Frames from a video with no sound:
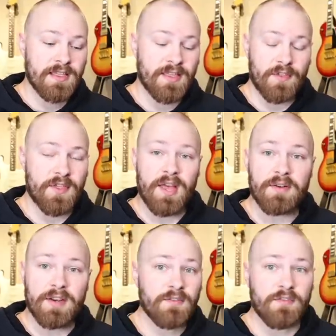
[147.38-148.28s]
The
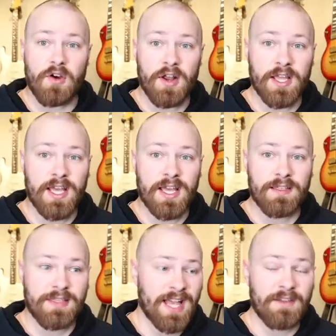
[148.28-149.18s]
sound in a
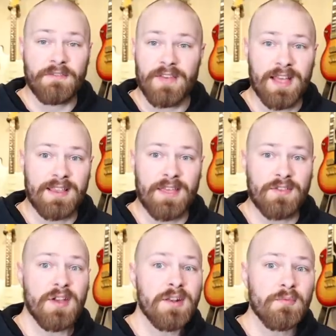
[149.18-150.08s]
Veronica, that effect,
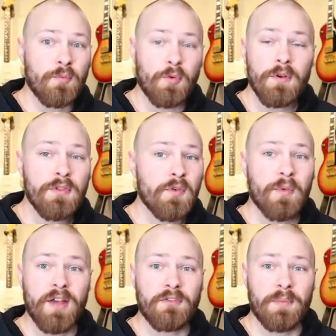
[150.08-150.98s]
is not worlds
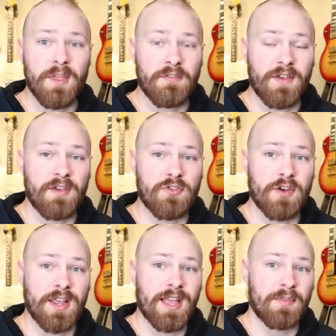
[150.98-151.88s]
away from the effect
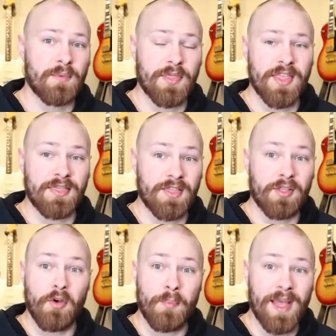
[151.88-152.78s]
John gets with the
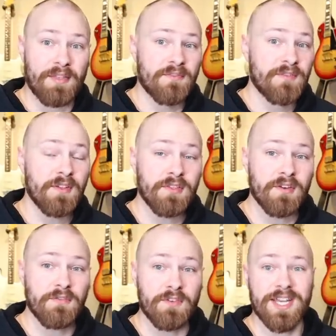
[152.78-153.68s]
low pass
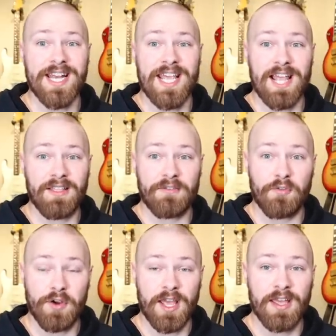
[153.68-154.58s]
filter for Dani
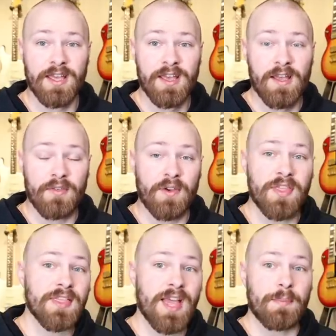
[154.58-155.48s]
California. So I
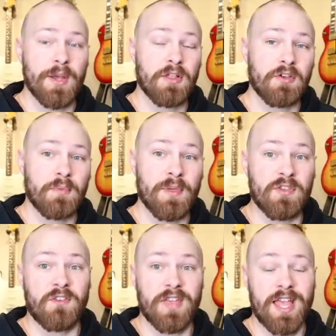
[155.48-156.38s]
think that pedal could be
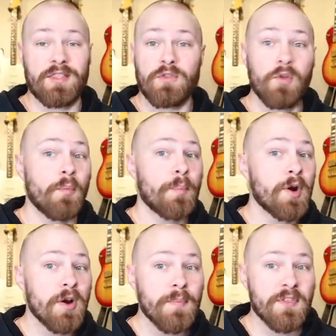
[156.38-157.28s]
serving a dual
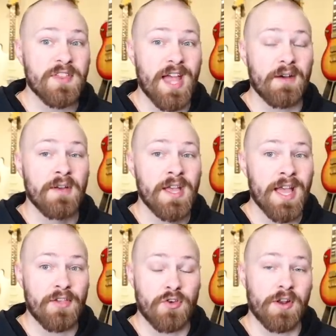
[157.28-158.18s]
purpose now,
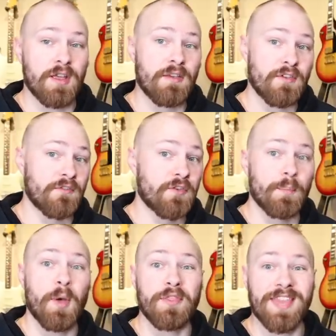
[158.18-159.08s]
and John could use it for
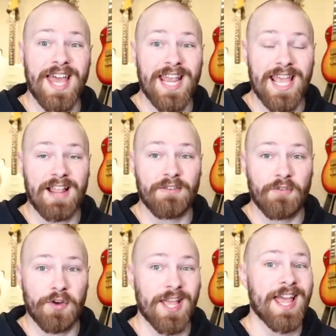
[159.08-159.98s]
both Dani
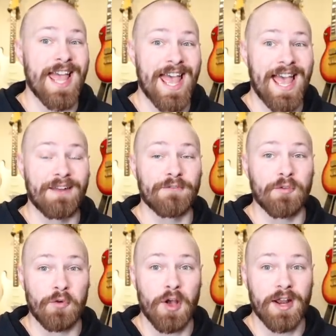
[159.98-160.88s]
California and
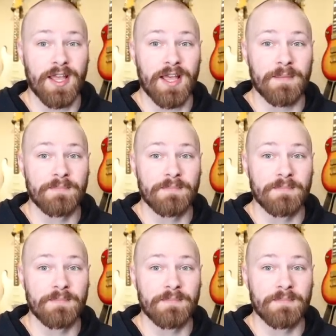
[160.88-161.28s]
Veronica.